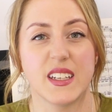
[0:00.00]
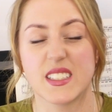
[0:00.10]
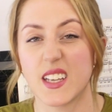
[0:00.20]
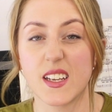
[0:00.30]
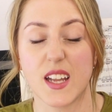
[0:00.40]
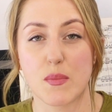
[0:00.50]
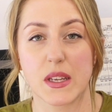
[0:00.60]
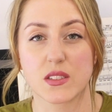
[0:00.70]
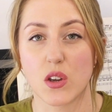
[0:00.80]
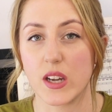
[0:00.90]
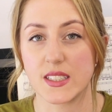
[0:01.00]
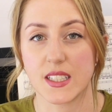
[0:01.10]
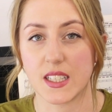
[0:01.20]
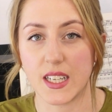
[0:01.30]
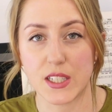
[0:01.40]
any dynamics or
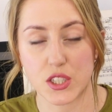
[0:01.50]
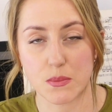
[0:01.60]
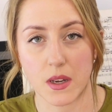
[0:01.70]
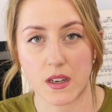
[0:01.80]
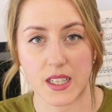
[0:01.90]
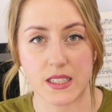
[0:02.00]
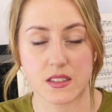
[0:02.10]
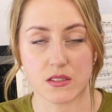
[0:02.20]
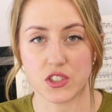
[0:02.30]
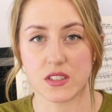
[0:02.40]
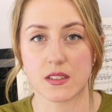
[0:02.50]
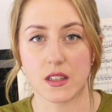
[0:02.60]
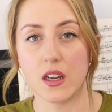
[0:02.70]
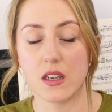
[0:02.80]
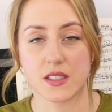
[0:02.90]
articulation markings such as
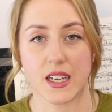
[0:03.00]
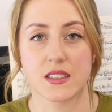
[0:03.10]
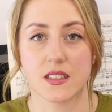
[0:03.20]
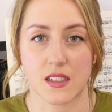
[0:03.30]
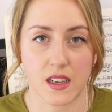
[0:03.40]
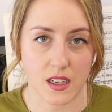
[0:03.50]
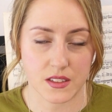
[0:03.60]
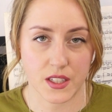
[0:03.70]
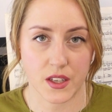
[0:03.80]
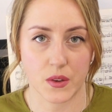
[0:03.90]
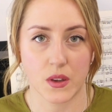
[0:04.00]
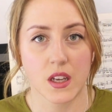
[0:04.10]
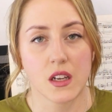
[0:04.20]
slurs and staccato.